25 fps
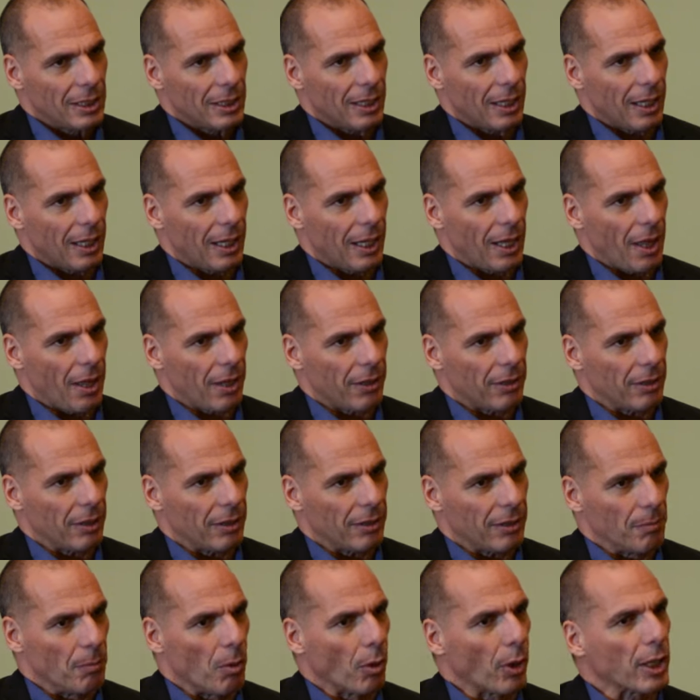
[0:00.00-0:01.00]
uh,
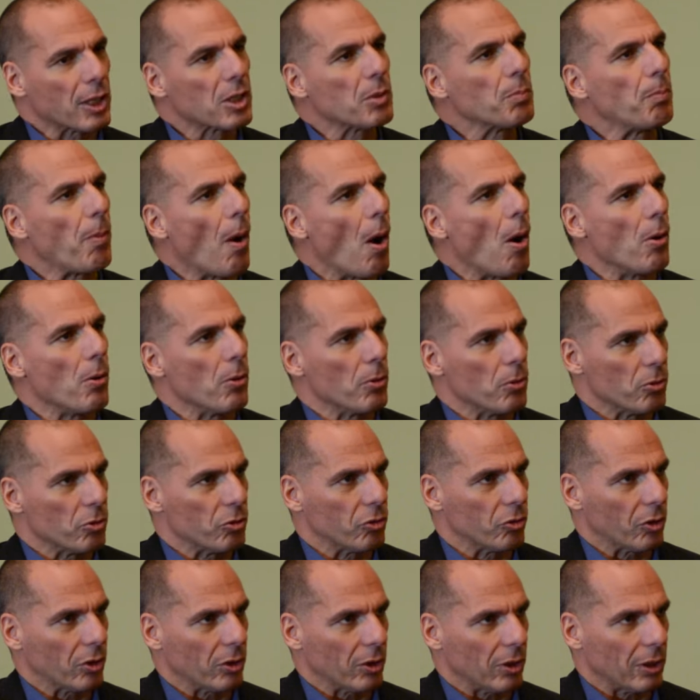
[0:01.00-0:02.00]
the more
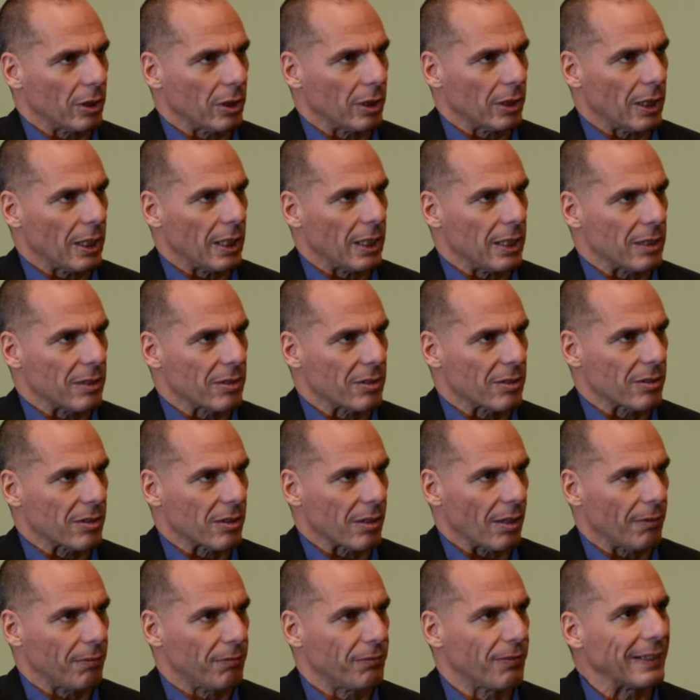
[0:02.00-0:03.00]
exposed uh,
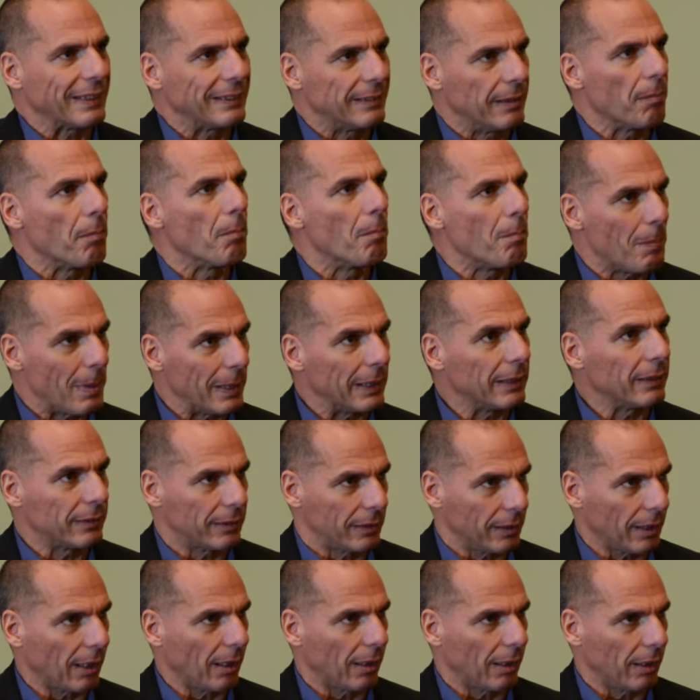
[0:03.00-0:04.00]
its uh,
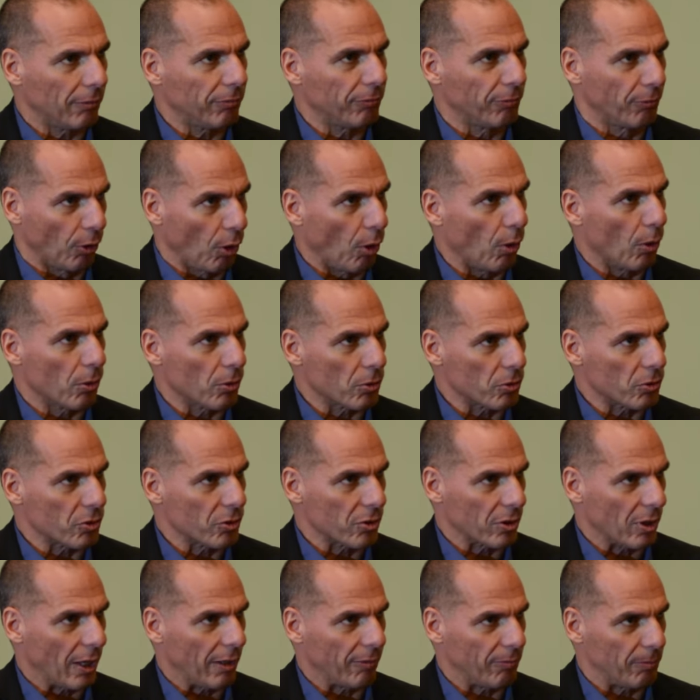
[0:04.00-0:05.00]
fundamental
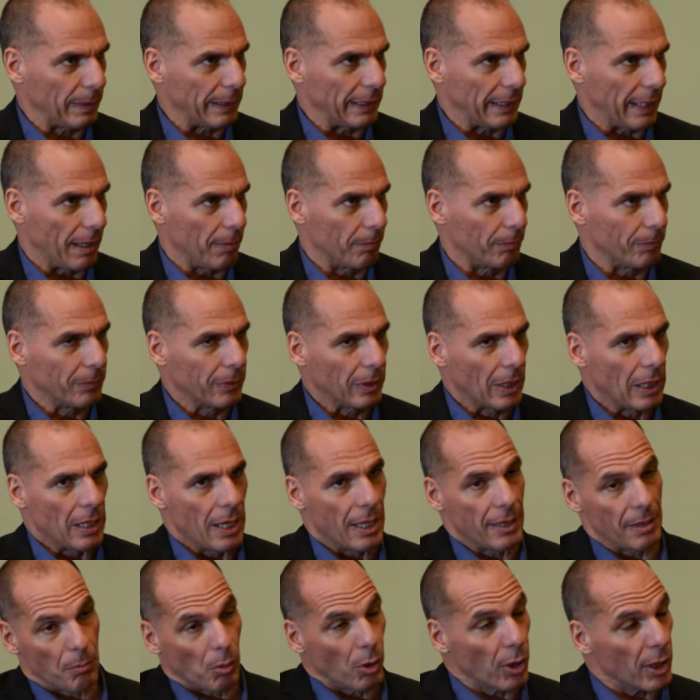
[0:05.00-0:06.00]
flaws have become.
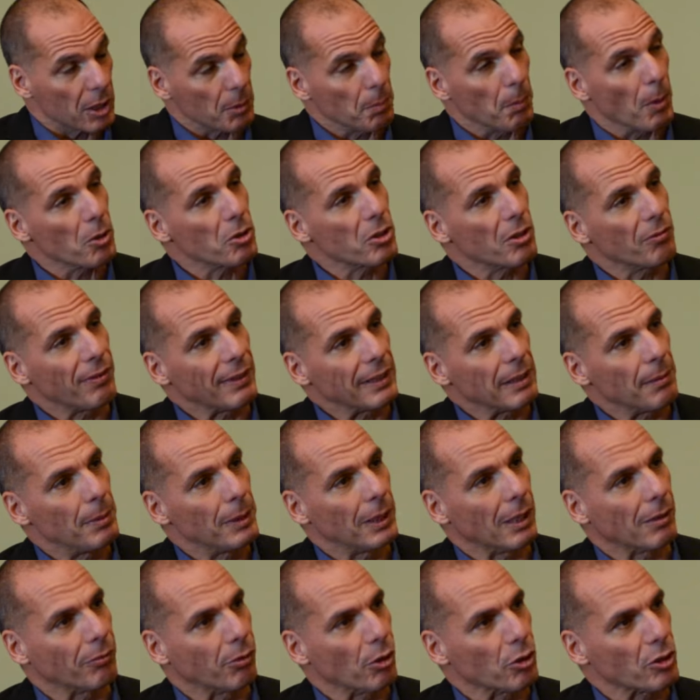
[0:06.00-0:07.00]
The more exposed the
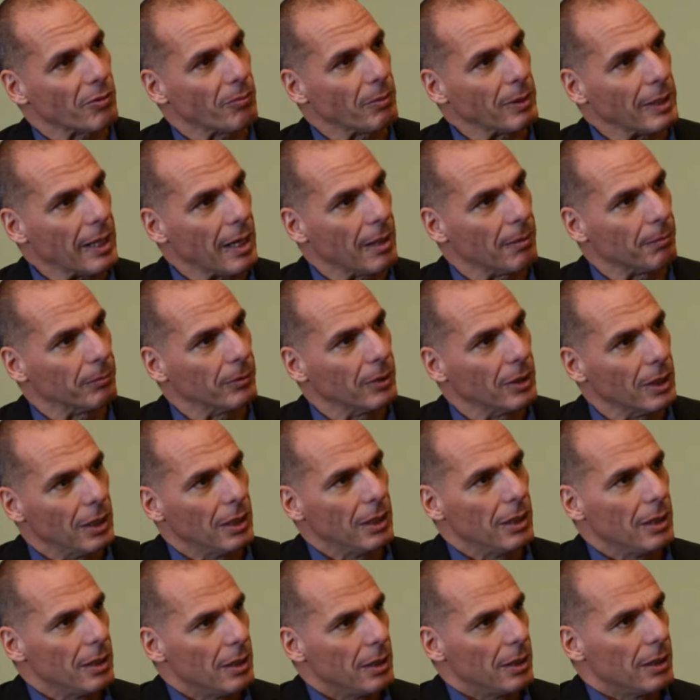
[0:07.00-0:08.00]
fundamental flaws have become,
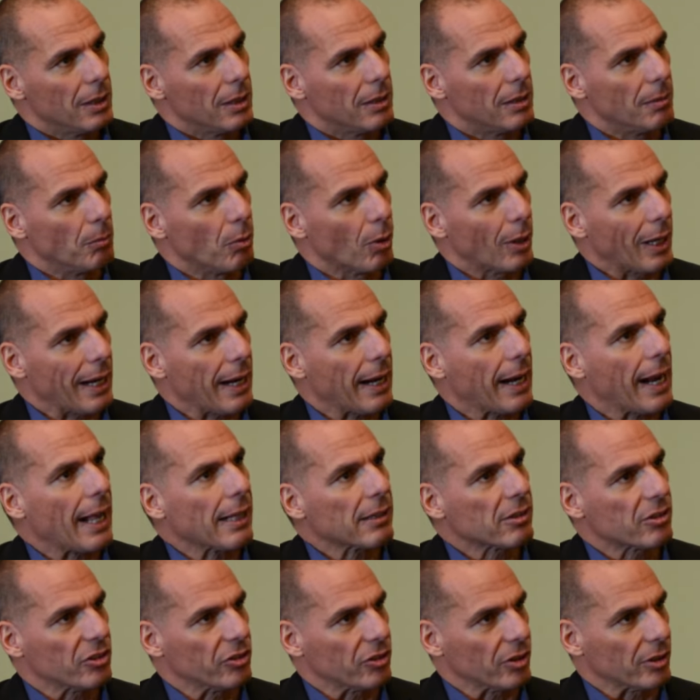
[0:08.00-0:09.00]
the more
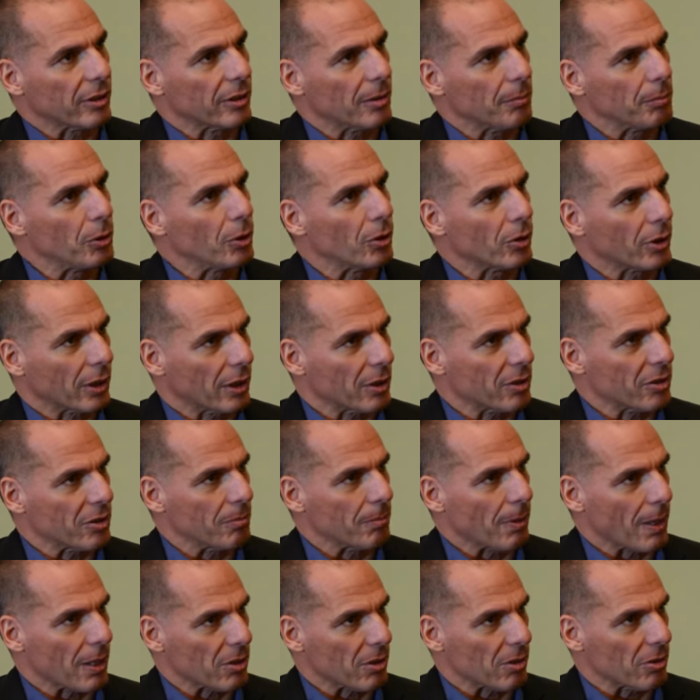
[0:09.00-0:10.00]
recalcitrant the bureaucrats
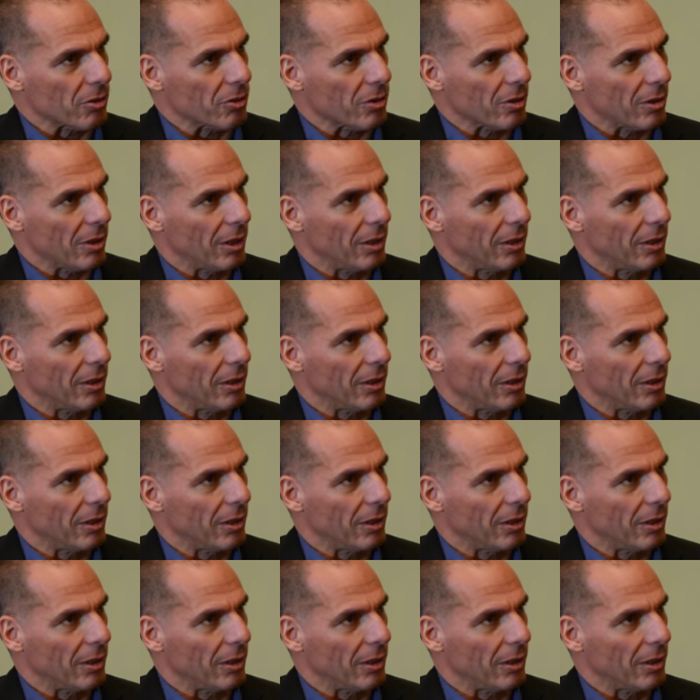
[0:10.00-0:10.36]
in Brussels